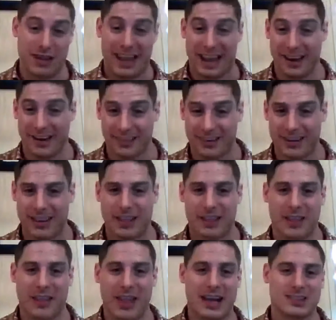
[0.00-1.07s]
of air,
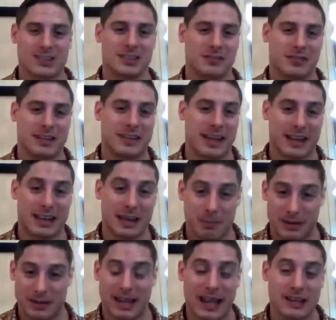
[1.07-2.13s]
then that is something that can
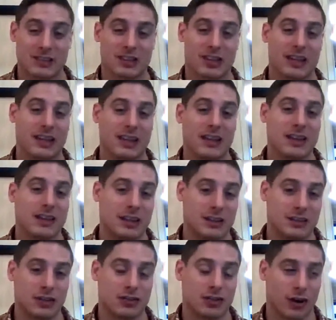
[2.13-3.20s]
potentially
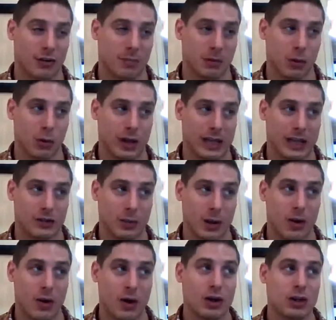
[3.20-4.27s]
lead to sort of bloating as
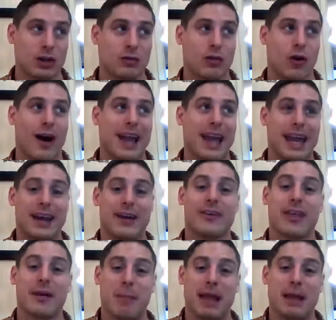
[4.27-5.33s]
well. You've got air
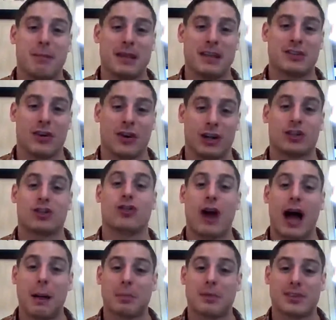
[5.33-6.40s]
that might be sort of
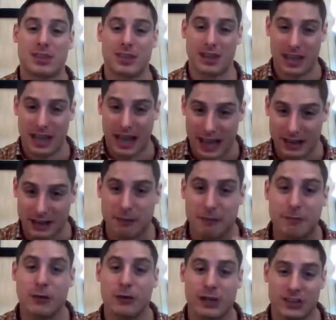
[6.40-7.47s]
trapped in the
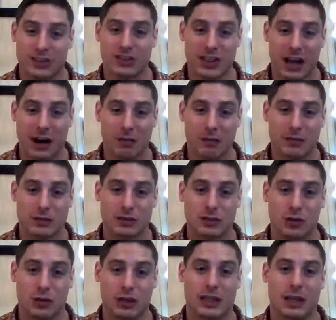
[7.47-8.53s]
food itself.
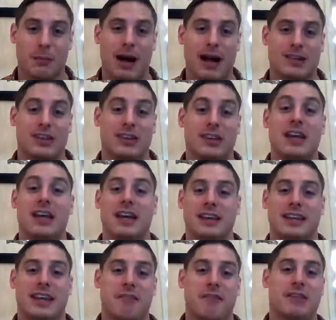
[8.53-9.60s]
So you can imagine
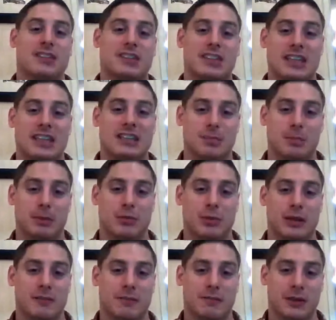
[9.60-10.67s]
differences
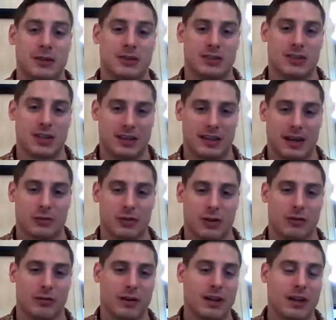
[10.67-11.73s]
between foods in terms
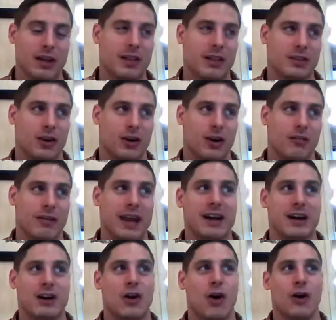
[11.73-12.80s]
of the sort of
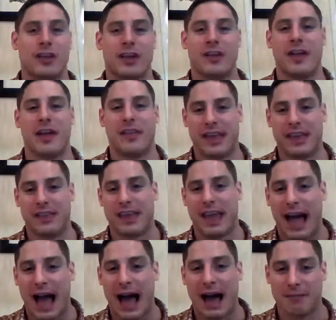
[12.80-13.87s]
air content that they
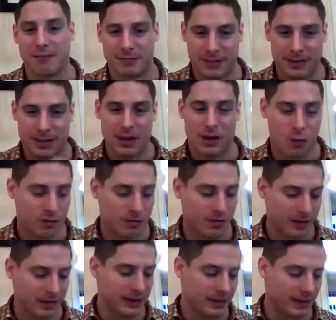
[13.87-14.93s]
have
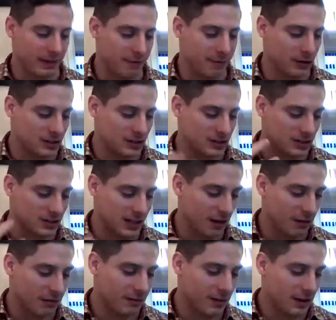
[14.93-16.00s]
within the foods
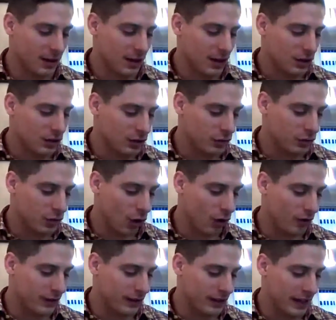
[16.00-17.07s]
itself. You've
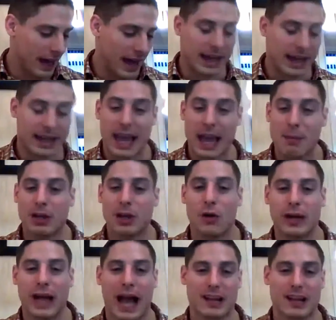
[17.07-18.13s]
got the
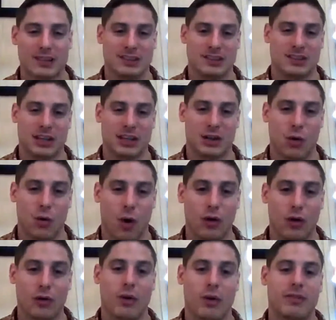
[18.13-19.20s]
chemical reactions that
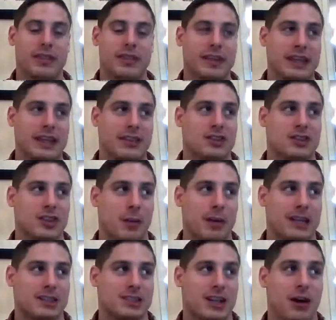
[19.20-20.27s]
go on within the
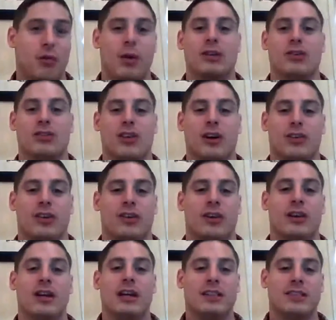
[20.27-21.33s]
stomach itself when you start to
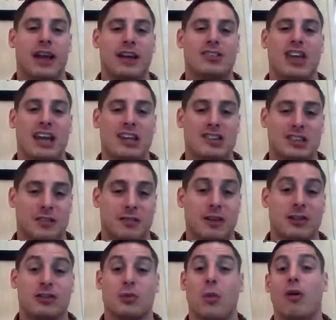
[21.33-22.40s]
digest the
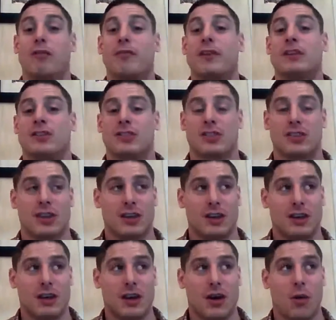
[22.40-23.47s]
foods,
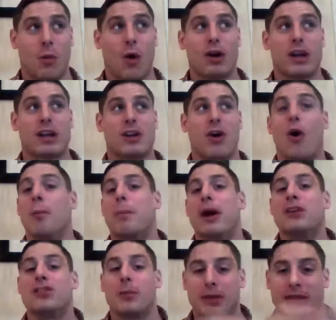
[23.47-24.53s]
what
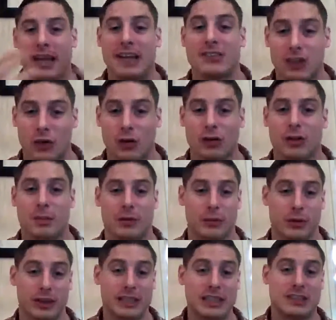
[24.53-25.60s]
compounds are potentially going to be
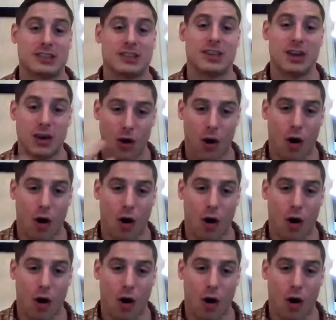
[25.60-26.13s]
released